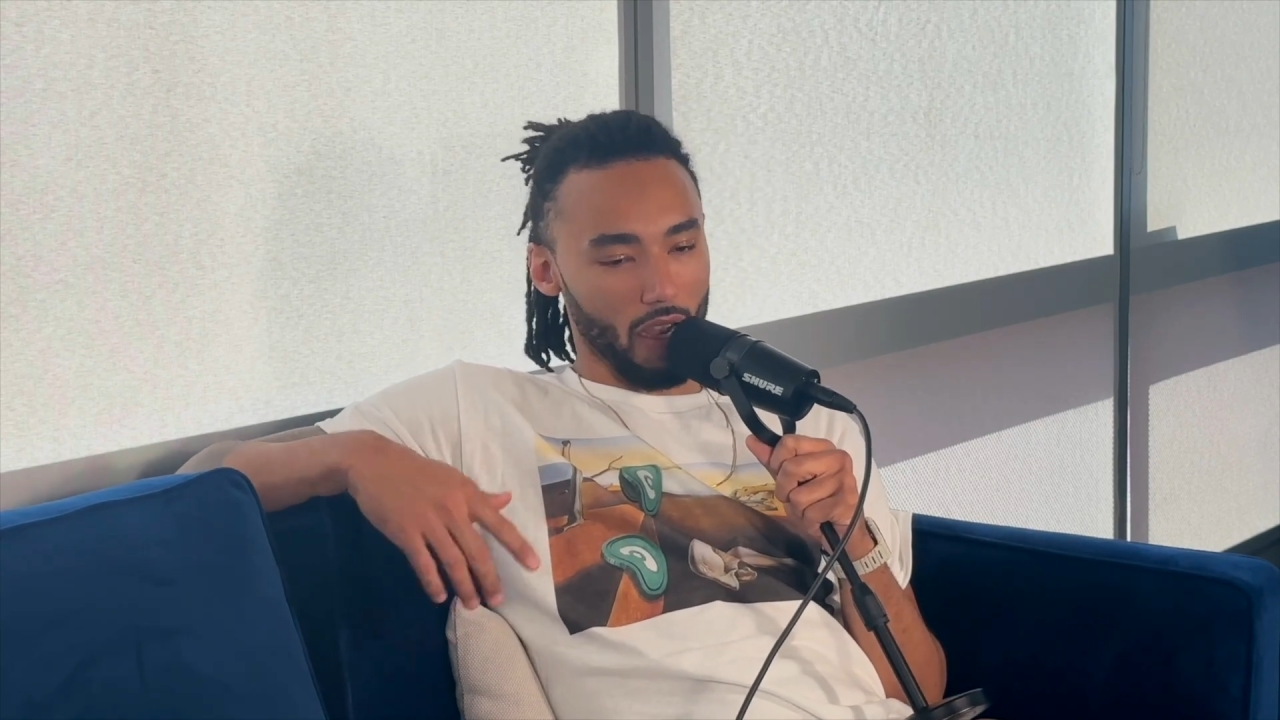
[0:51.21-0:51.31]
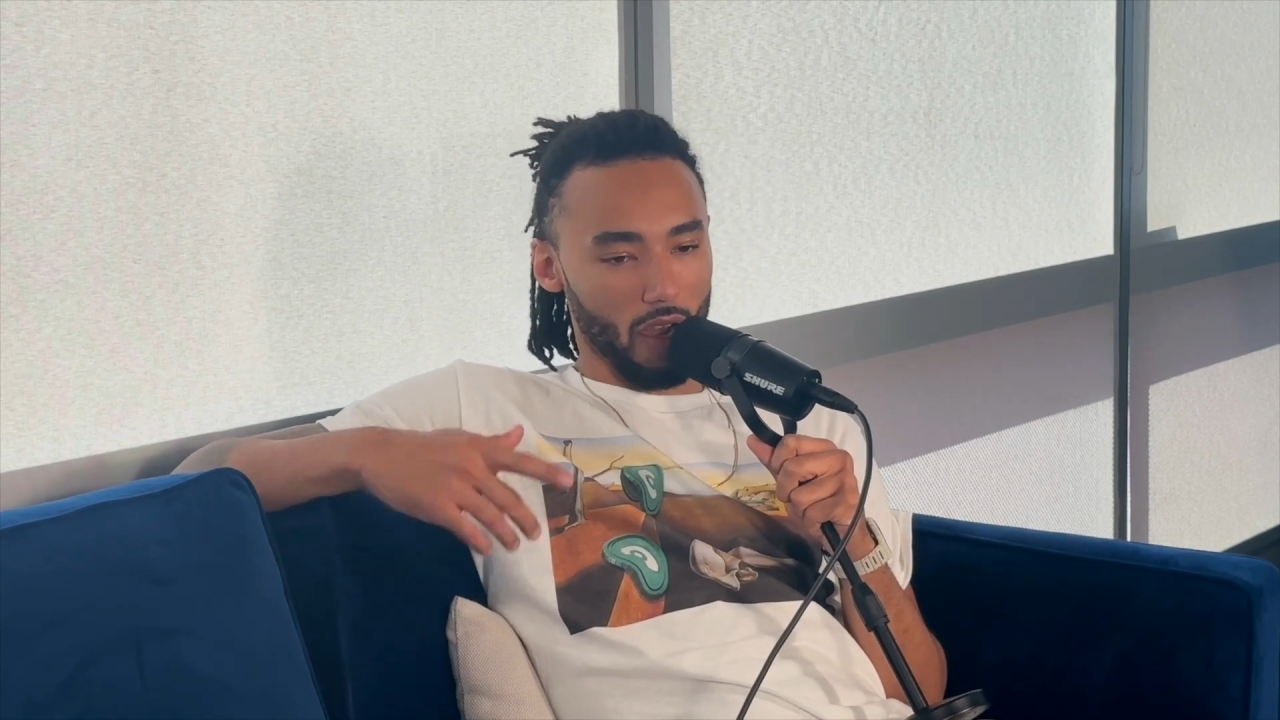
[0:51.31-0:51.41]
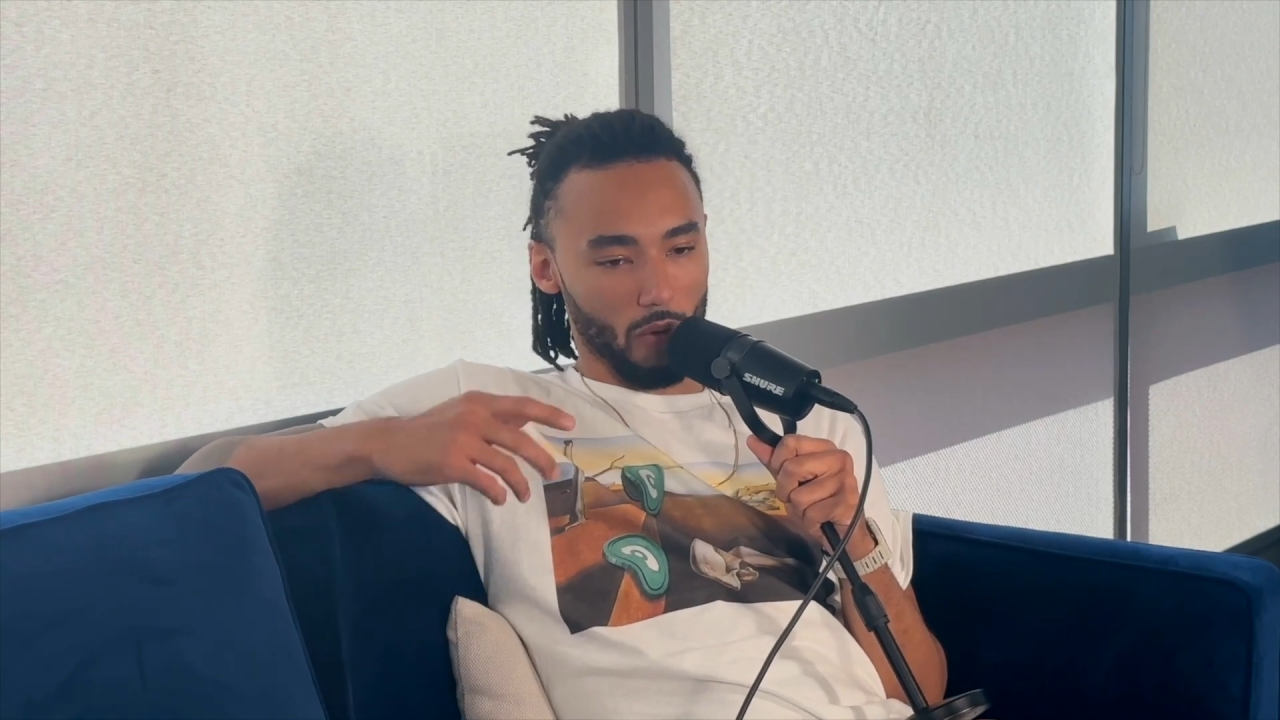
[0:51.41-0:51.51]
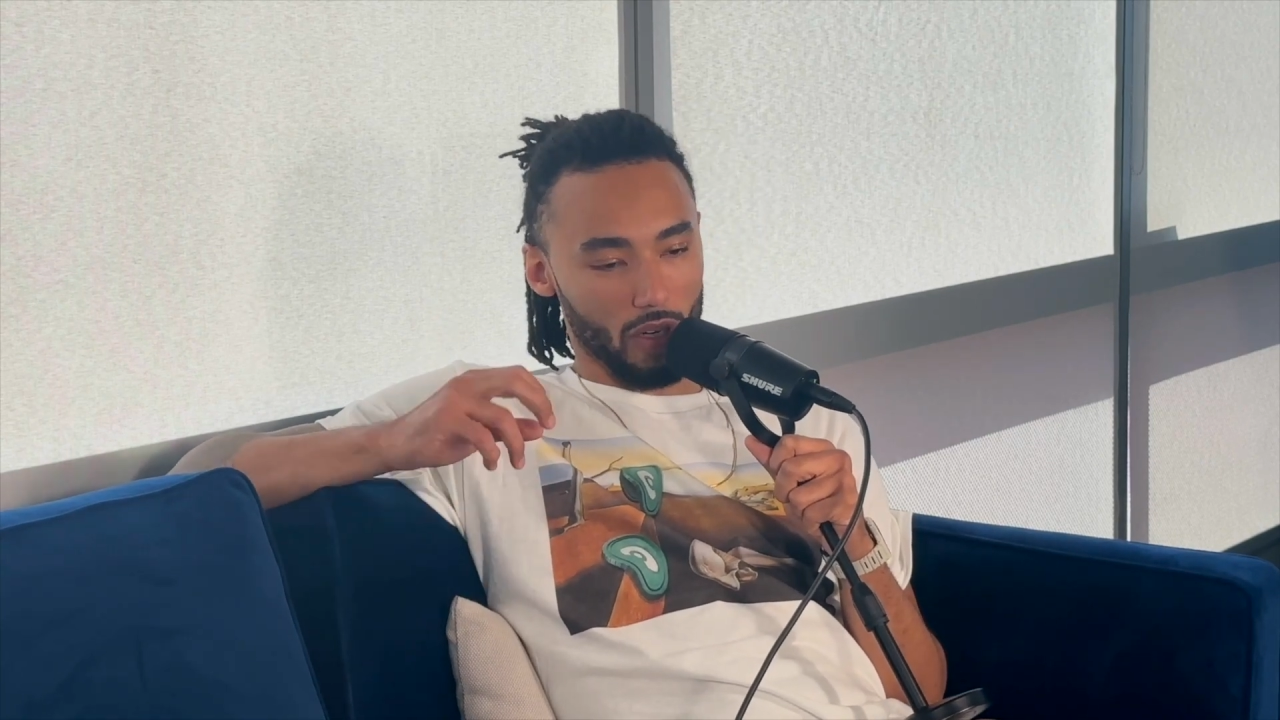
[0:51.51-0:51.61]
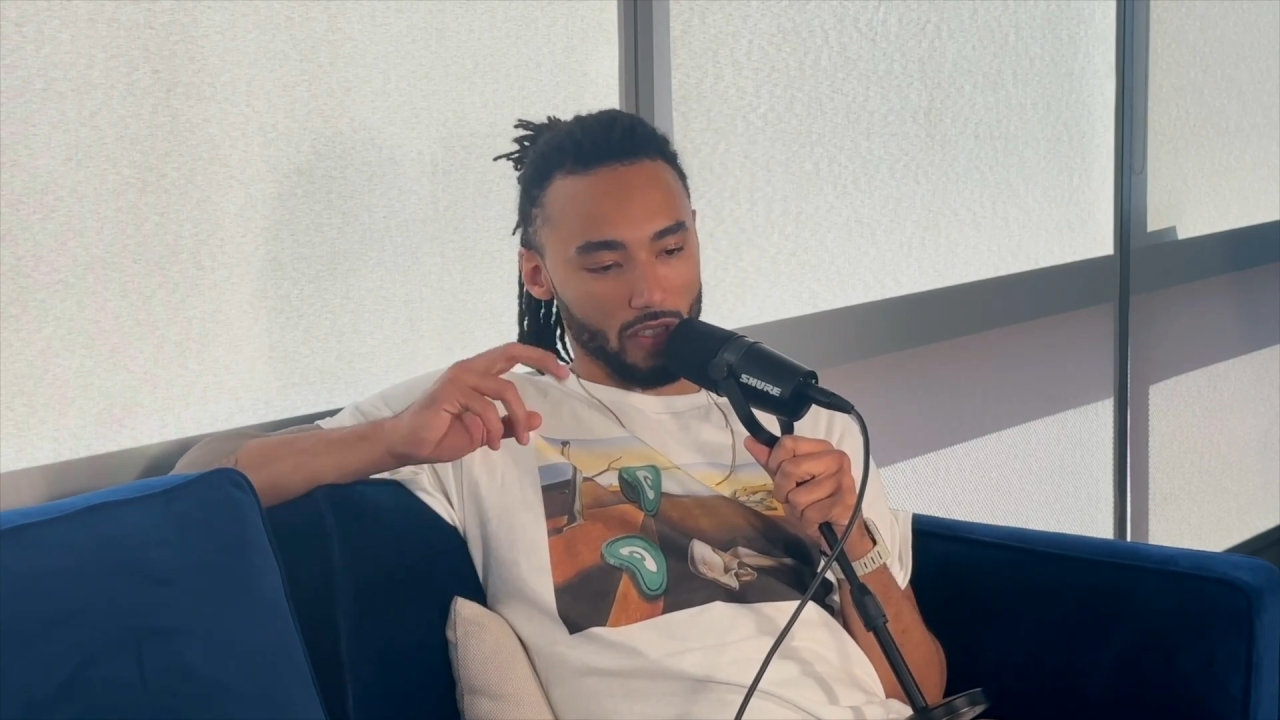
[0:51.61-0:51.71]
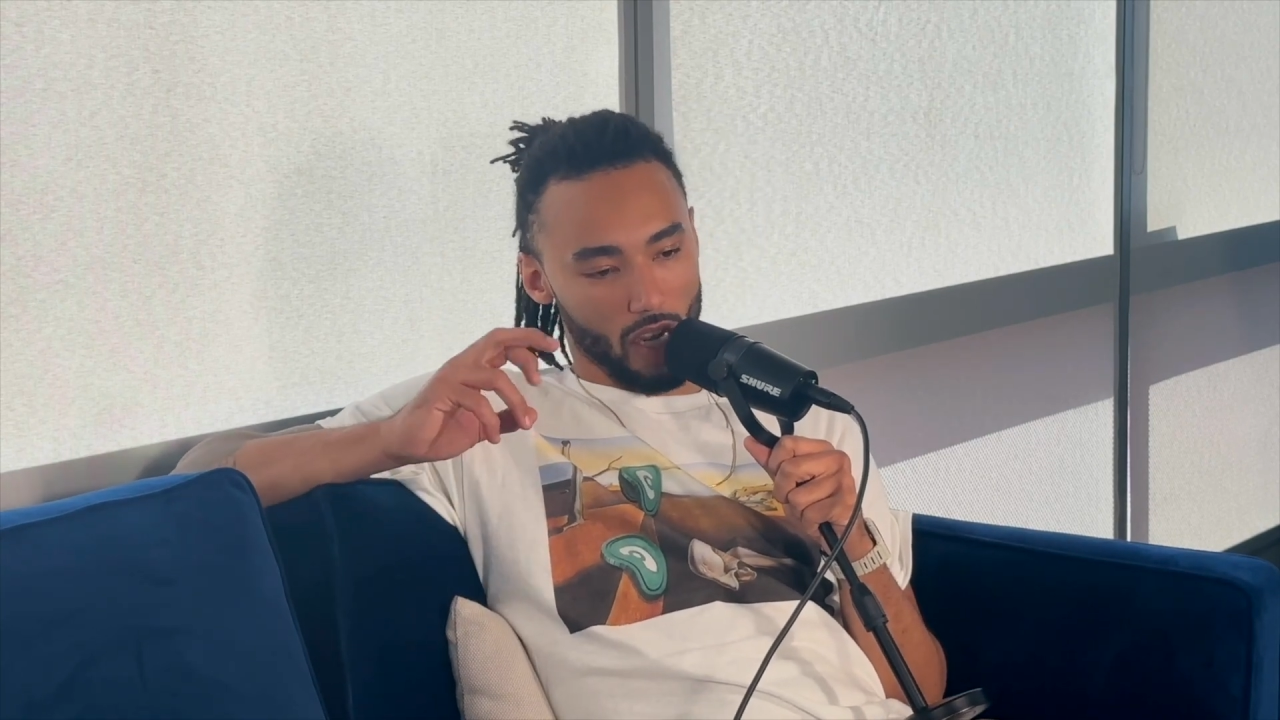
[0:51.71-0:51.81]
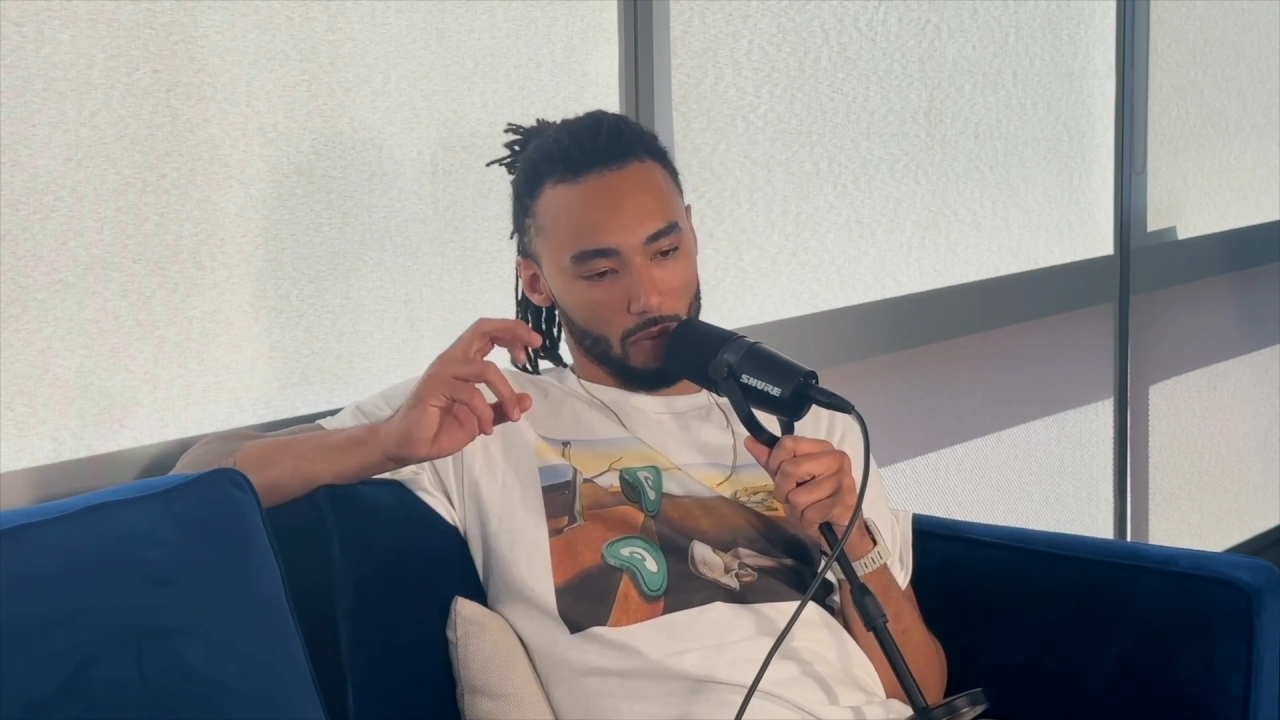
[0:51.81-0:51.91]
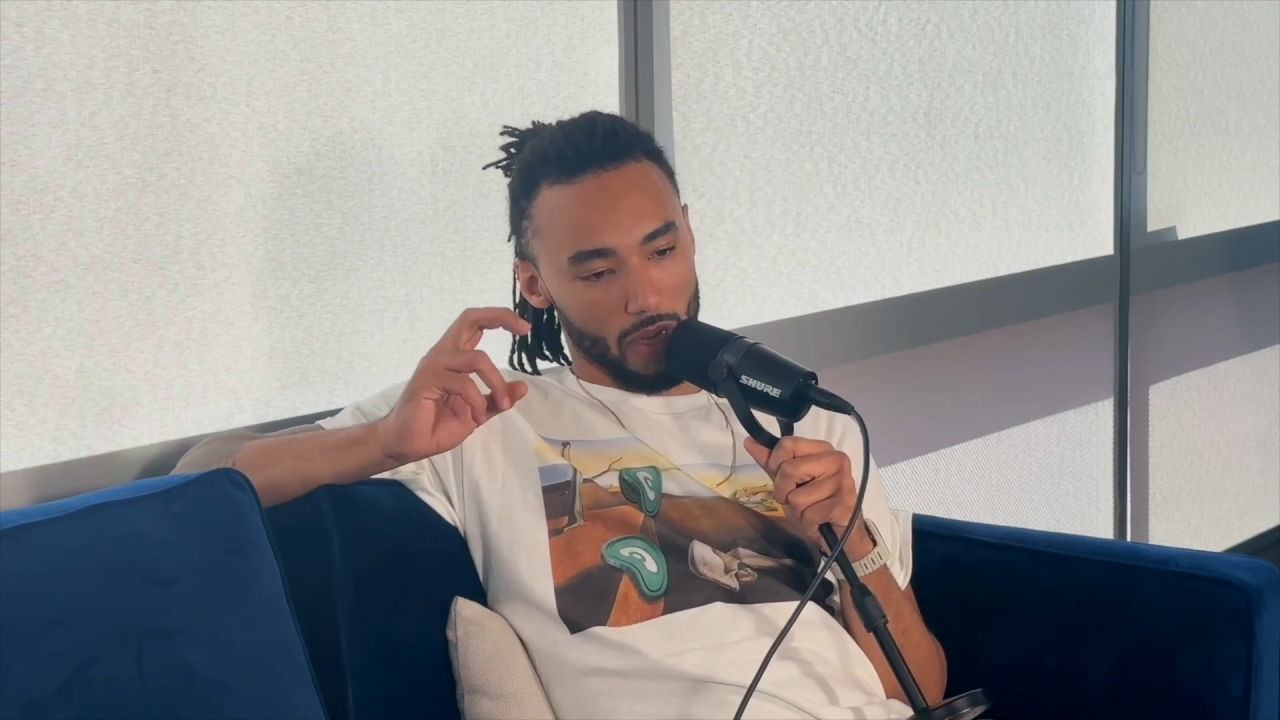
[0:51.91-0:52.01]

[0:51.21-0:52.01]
oh, we're going to talk